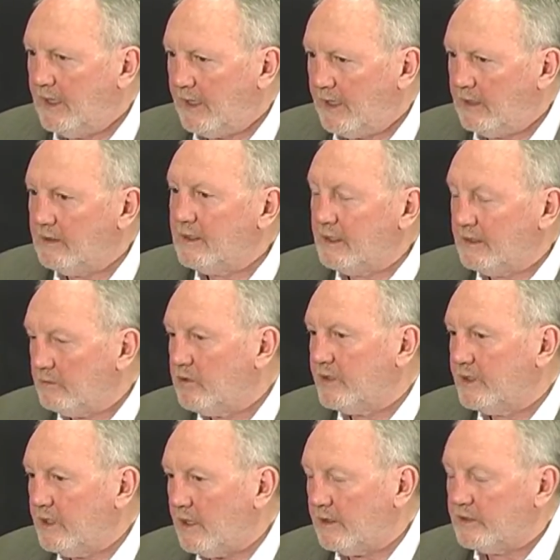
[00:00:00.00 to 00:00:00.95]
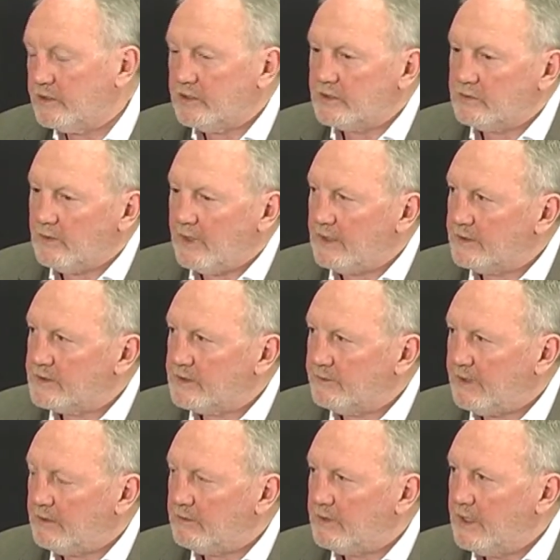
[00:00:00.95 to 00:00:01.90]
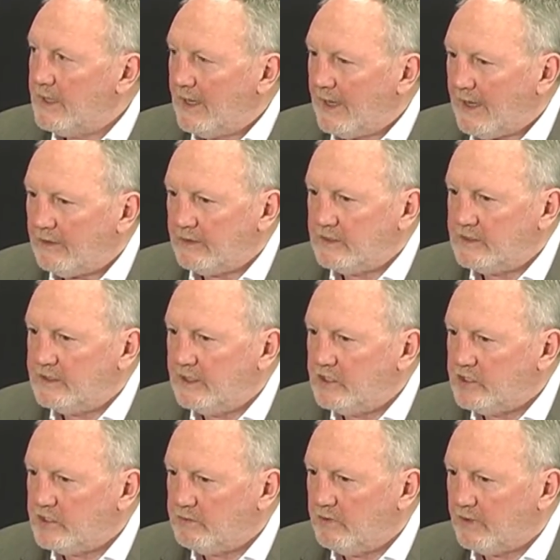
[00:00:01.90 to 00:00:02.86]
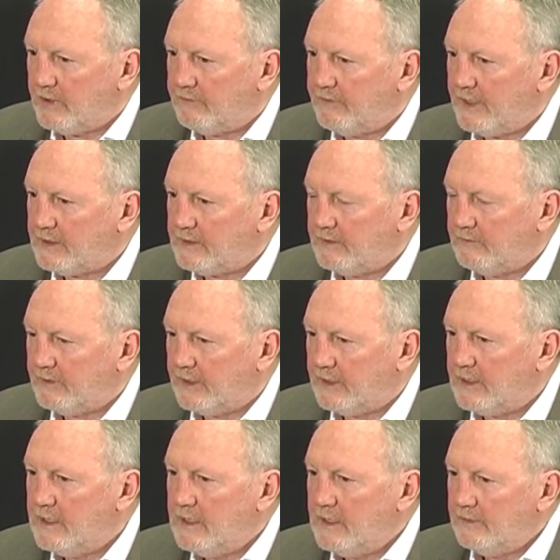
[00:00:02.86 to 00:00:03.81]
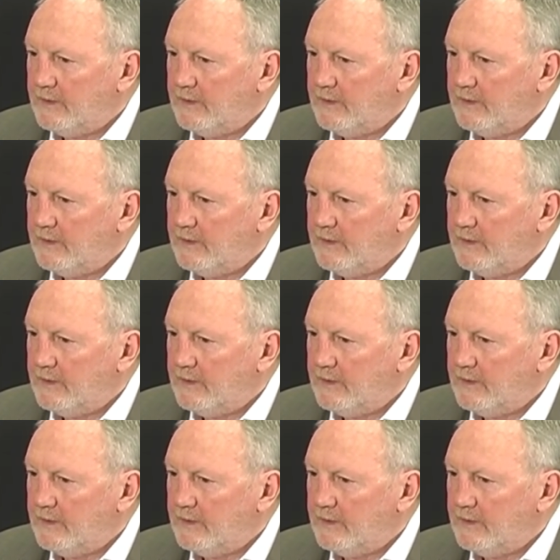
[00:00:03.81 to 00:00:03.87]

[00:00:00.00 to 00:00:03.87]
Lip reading: and a little more knowledge as well as about how to teach more effectively,